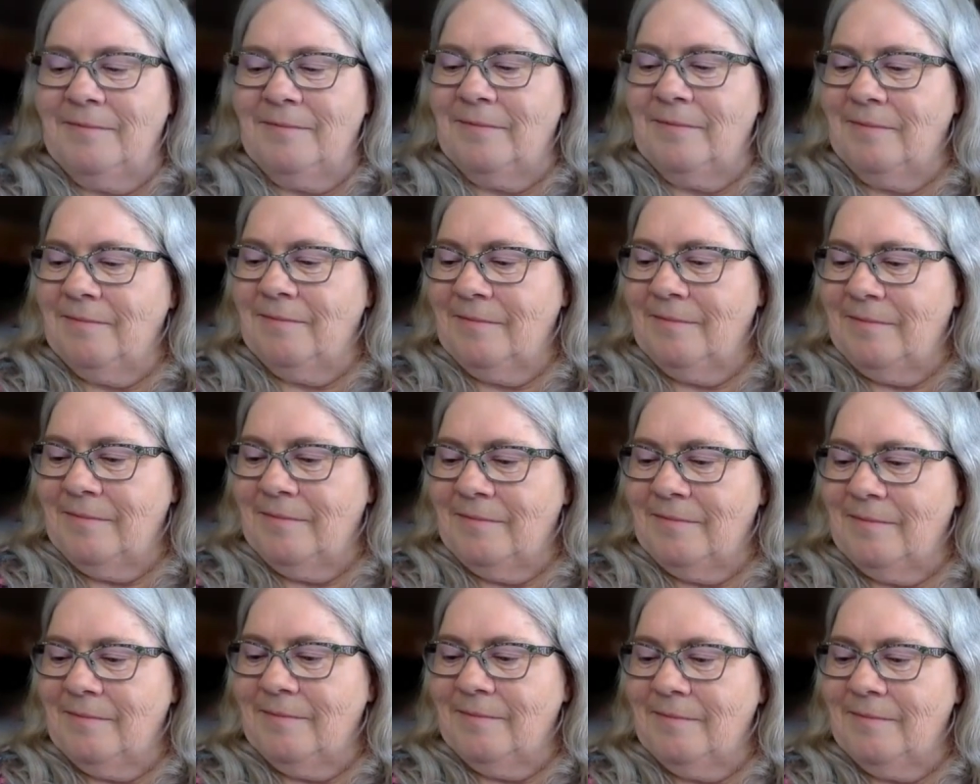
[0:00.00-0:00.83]

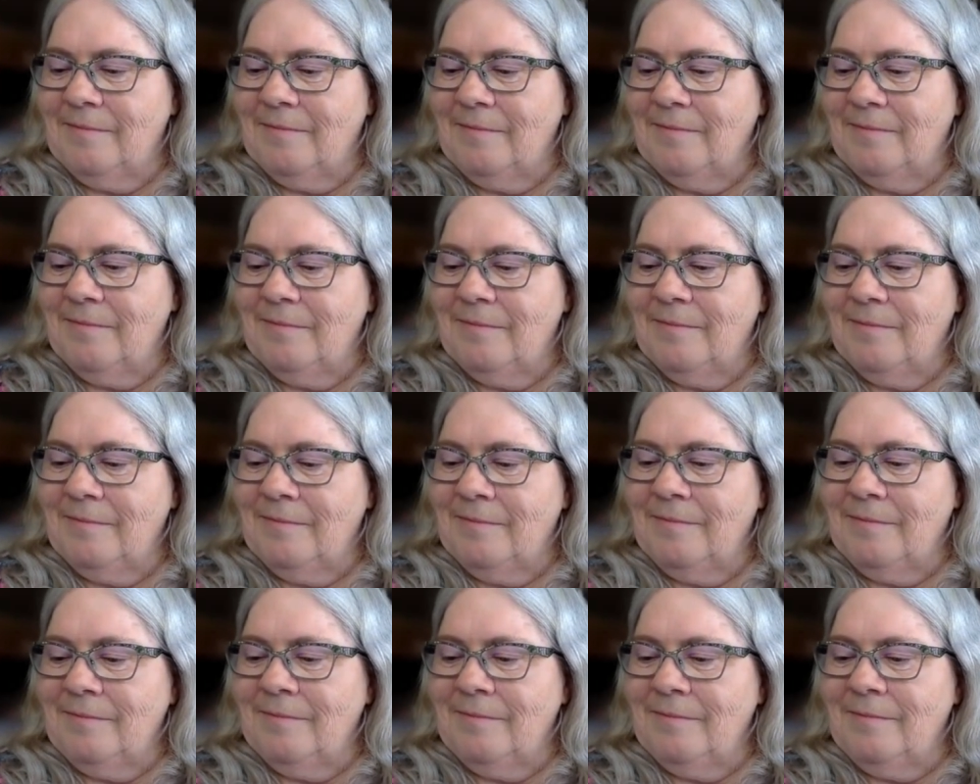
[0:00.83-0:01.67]

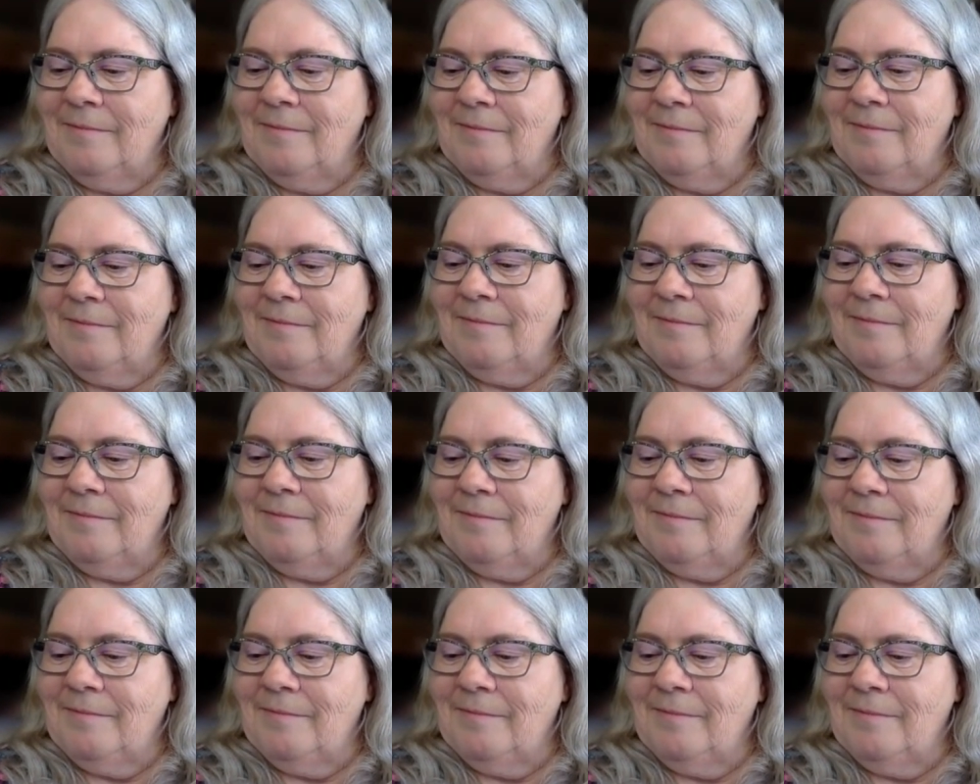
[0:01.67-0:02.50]

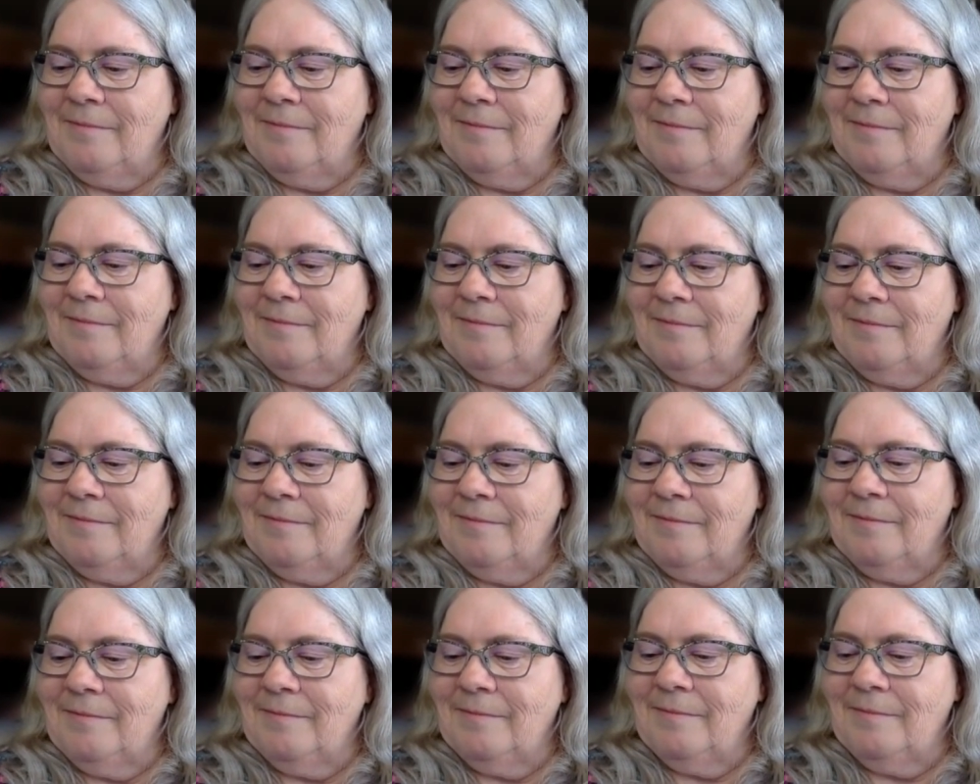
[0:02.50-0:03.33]

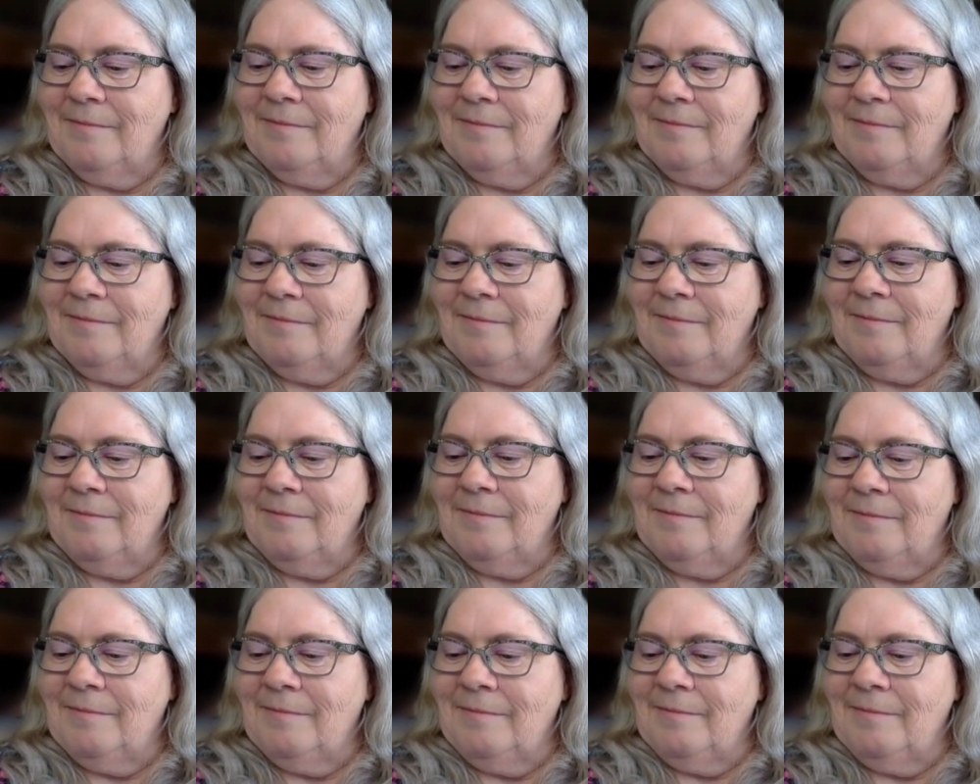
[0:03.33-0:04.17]

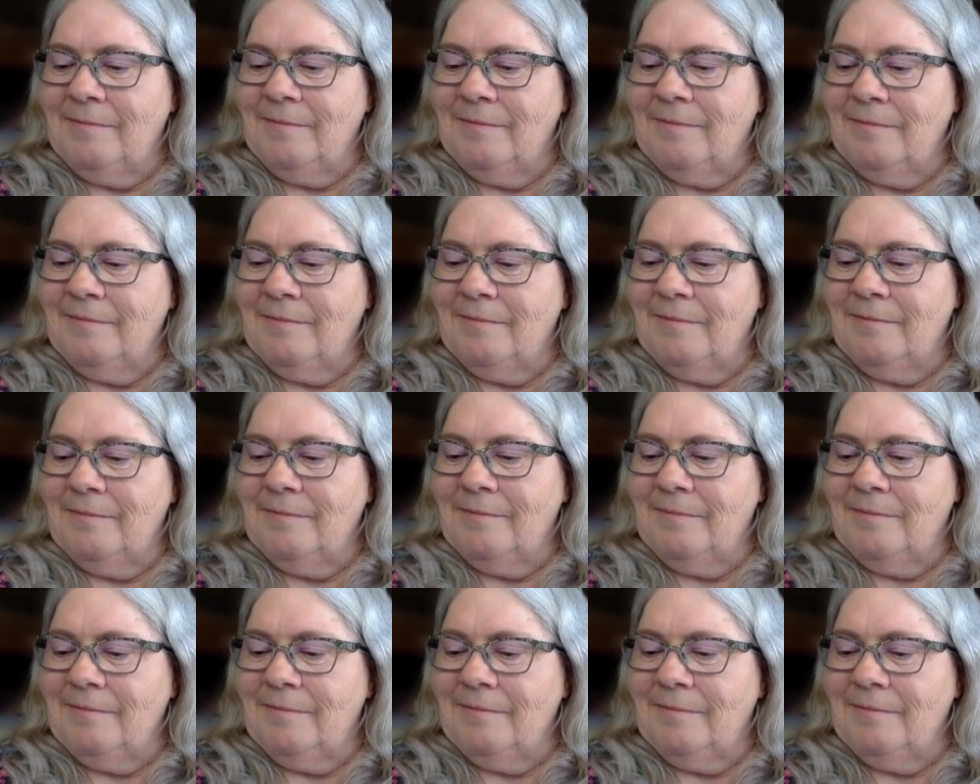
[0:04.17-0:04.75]
The person shown says nothing.